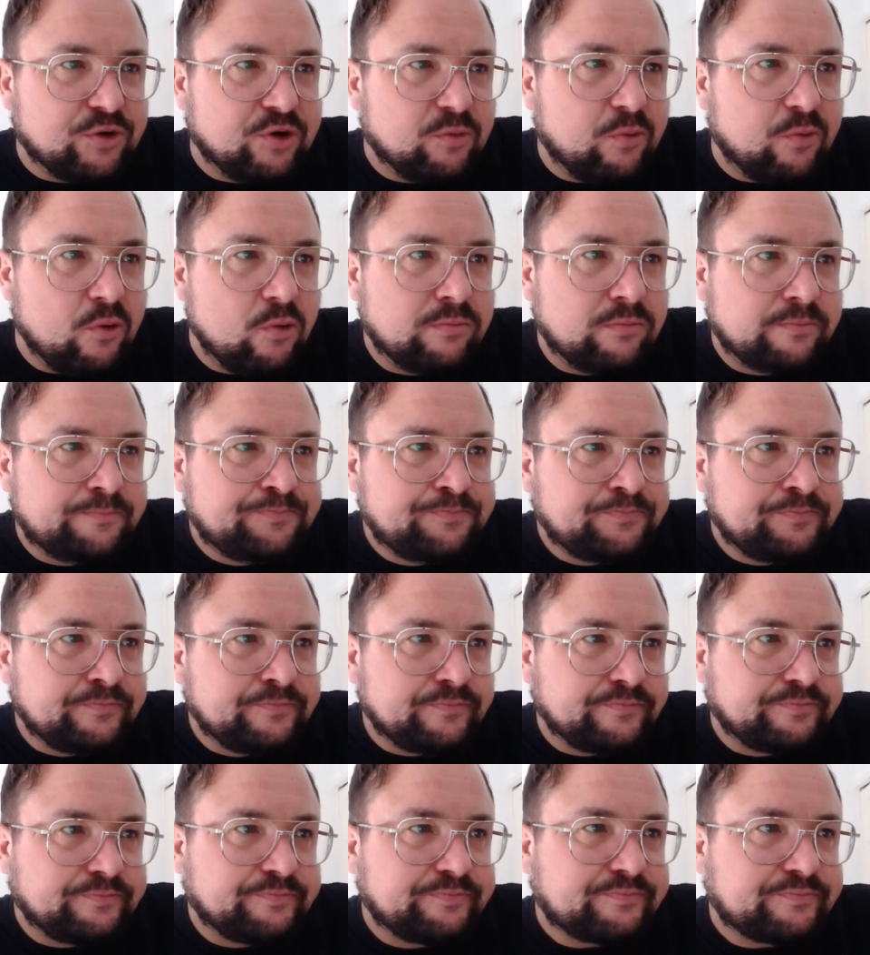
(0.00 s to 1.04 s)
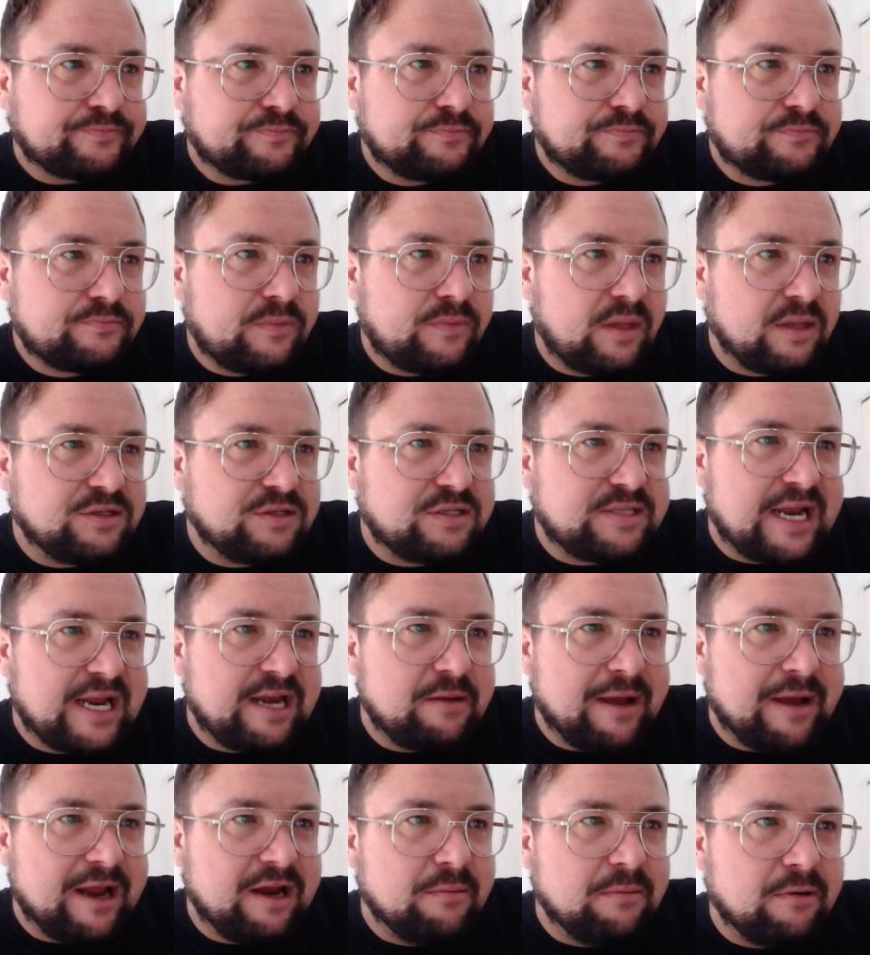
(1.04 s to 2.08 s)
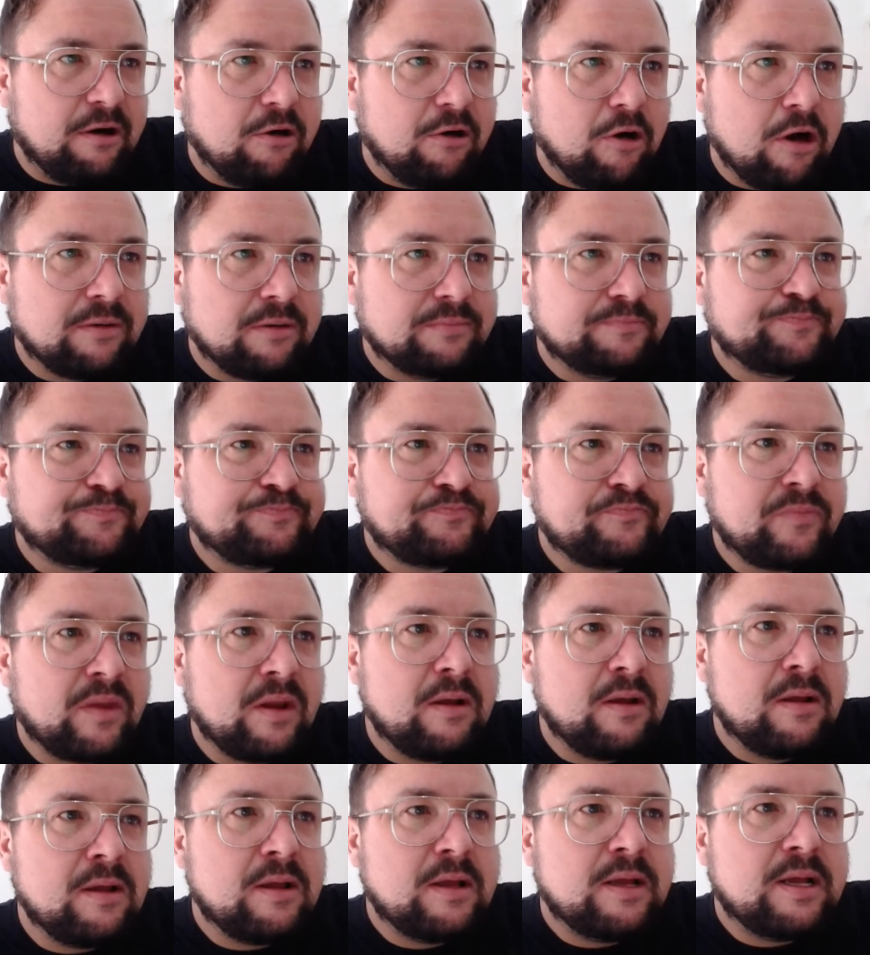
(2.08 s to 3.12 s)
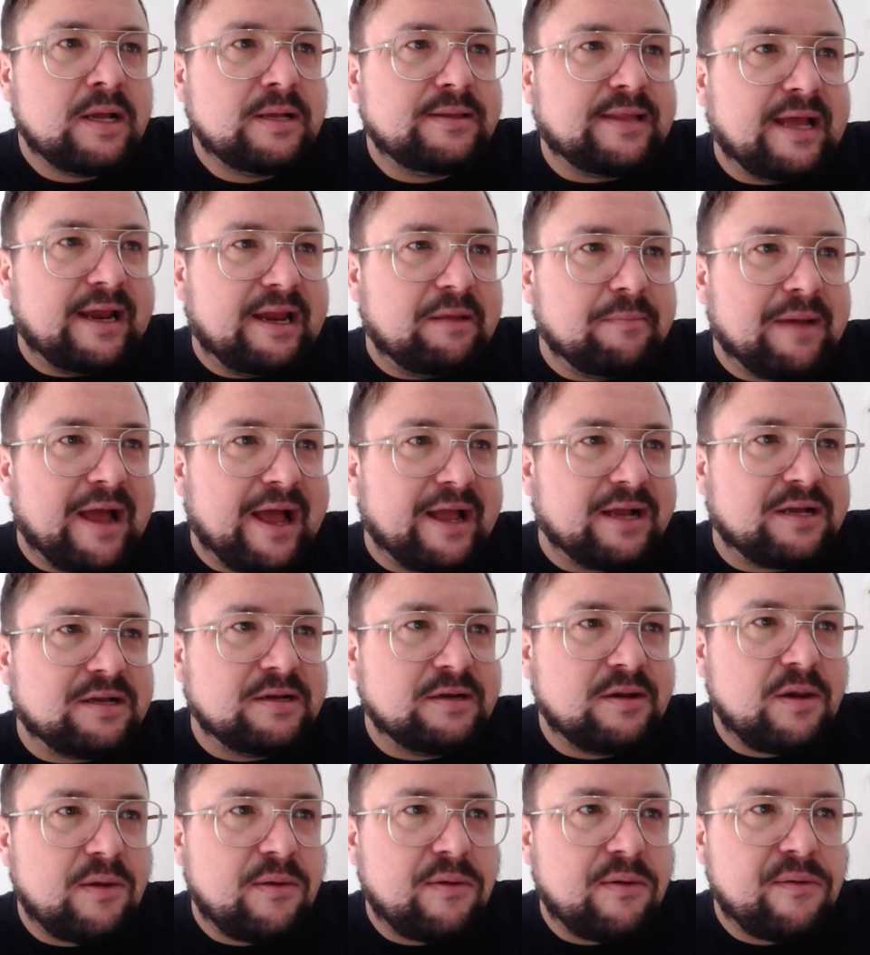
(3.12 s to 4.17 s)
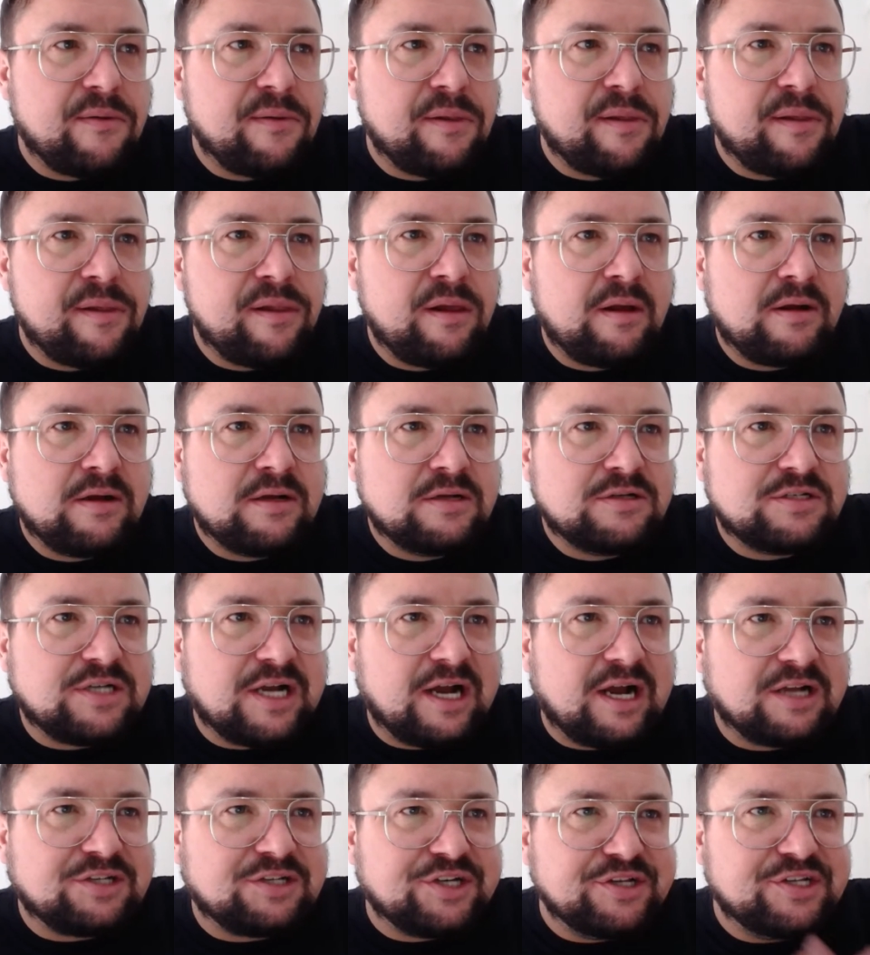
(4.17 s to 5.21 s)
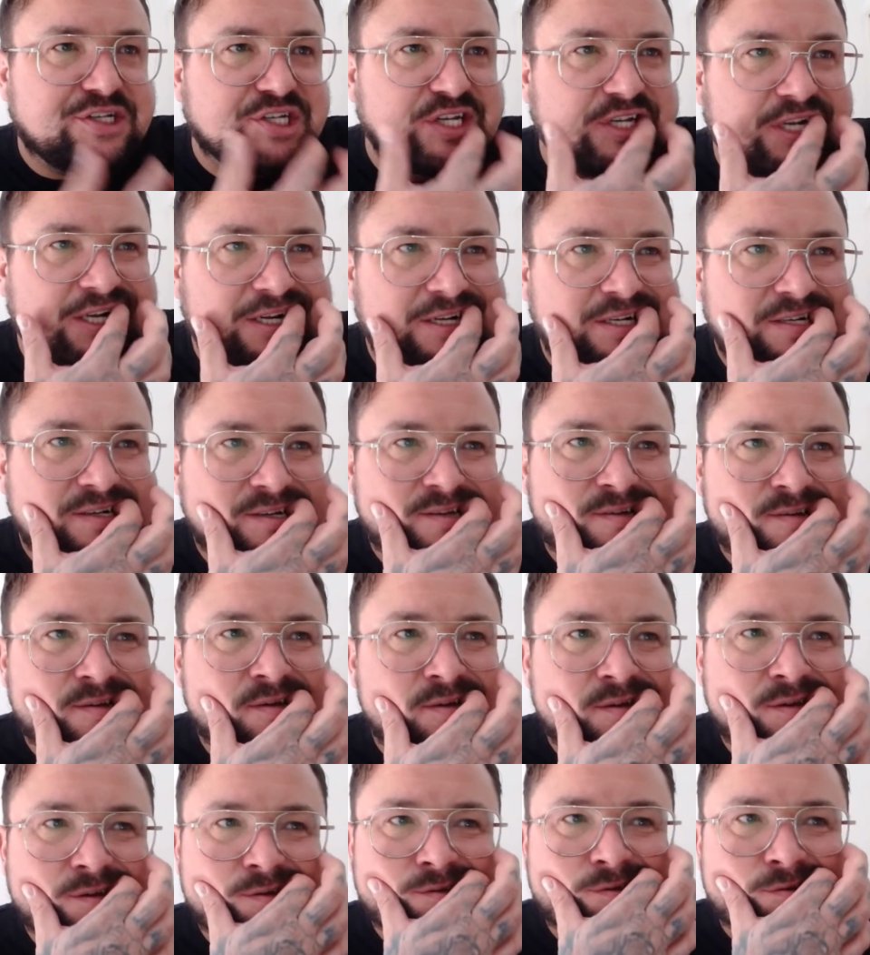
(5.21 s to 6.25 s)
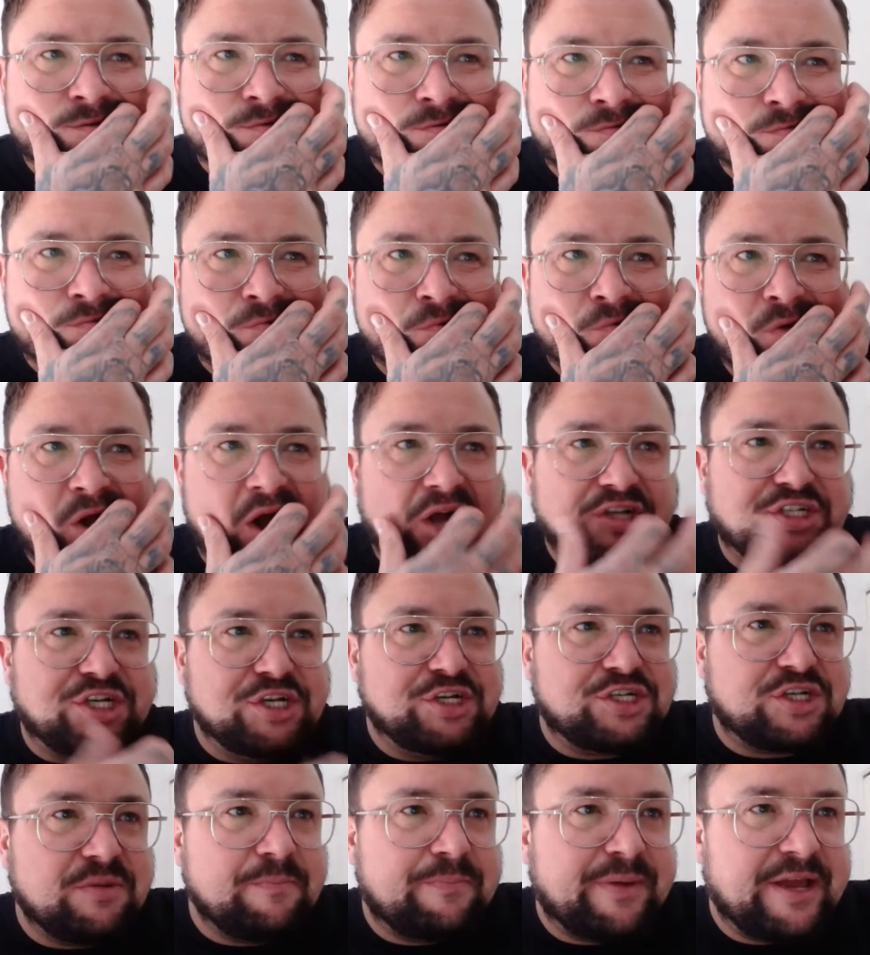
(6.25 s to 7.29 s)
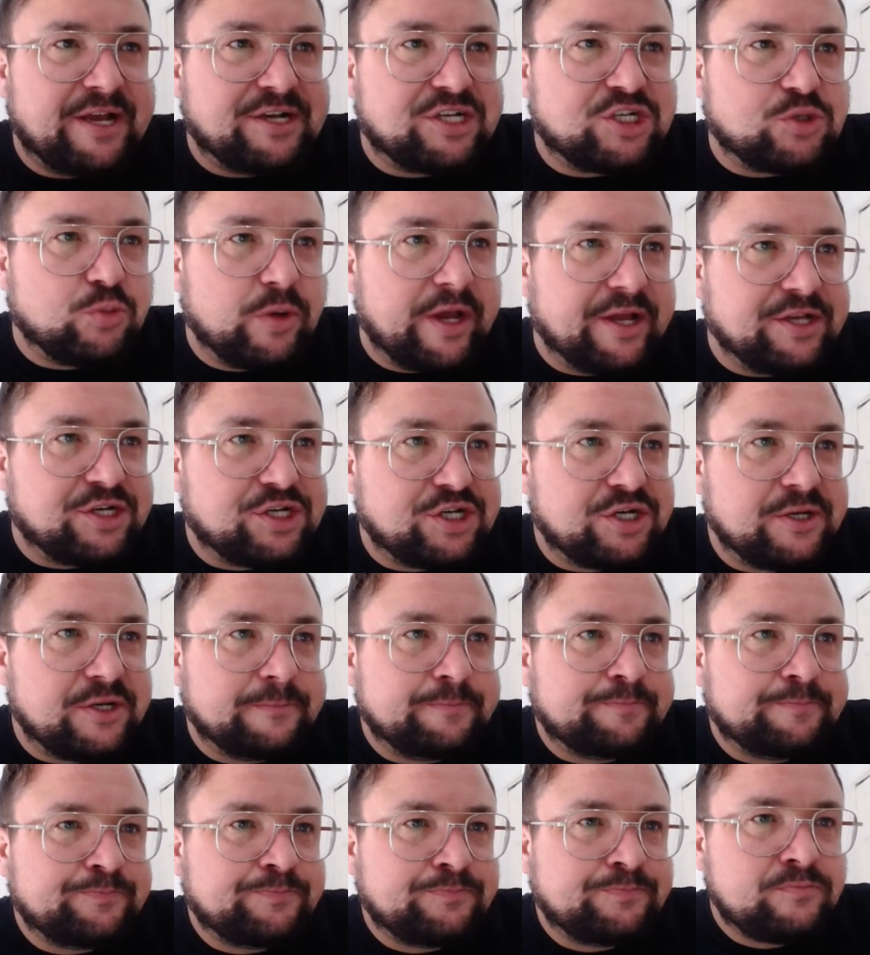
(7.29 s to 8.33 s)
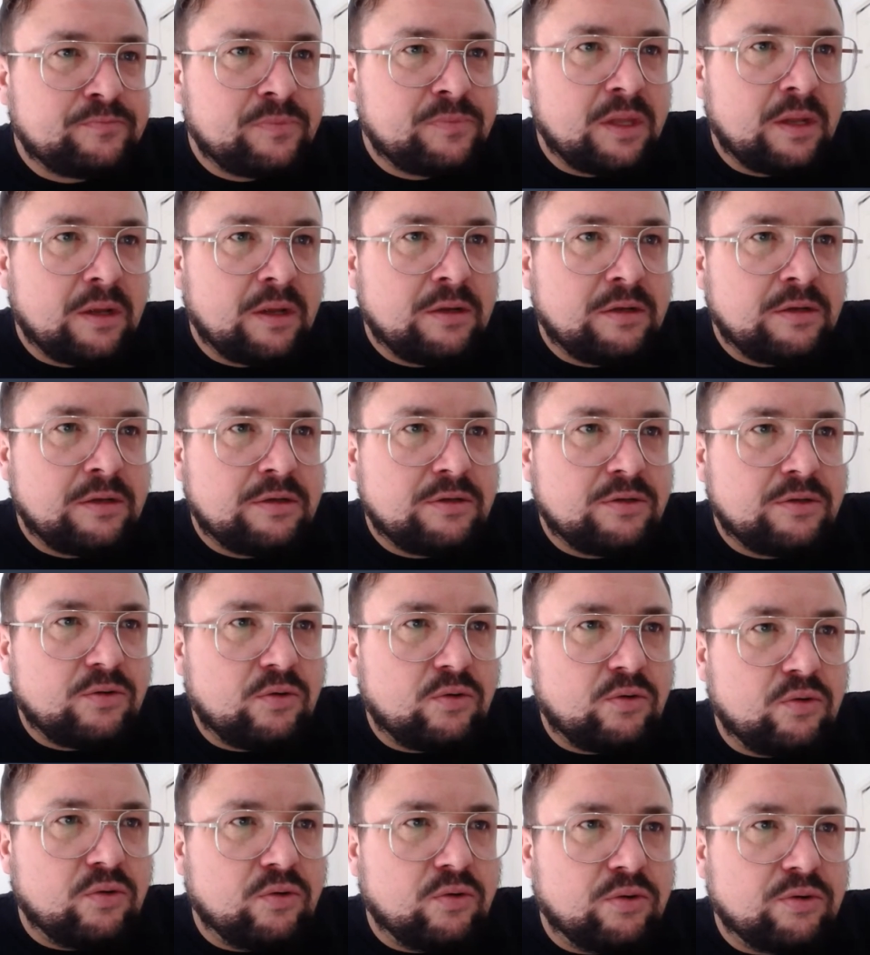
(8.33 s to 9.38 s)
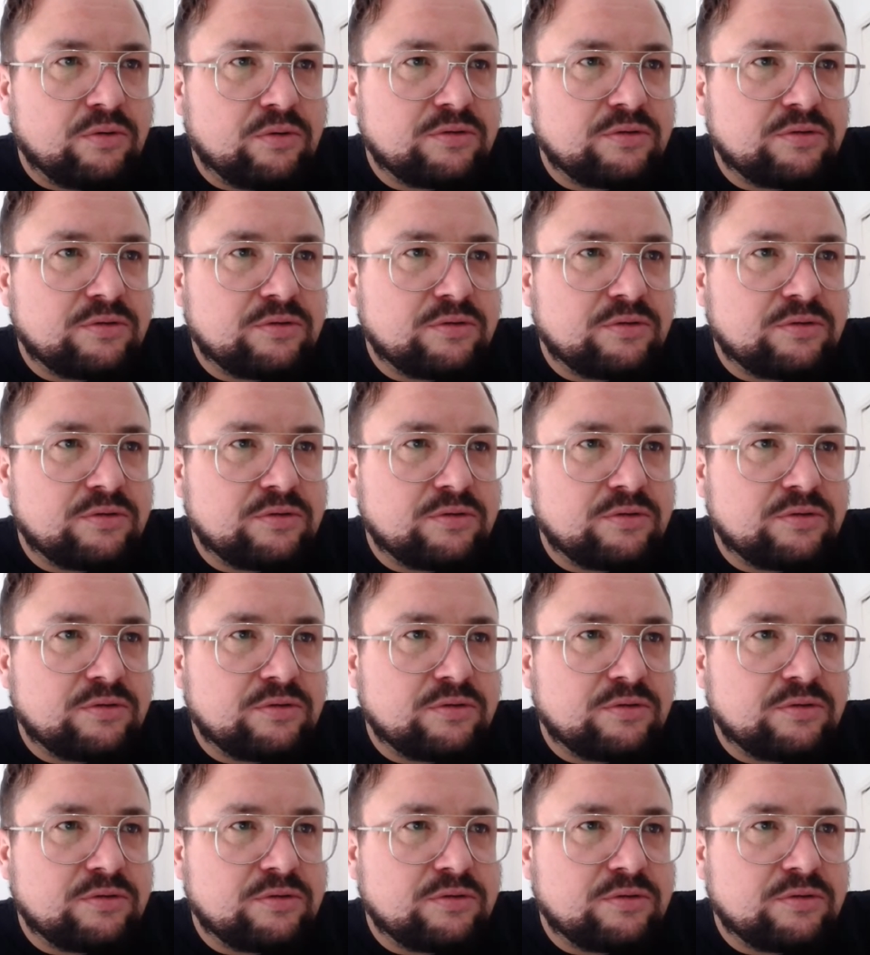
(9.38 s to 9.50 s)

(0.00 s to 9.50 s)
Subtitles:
on the ball. To Danny Mac tomorrow. Danny Mac to Hutchinson. Hutchinson, big switch. Ooh.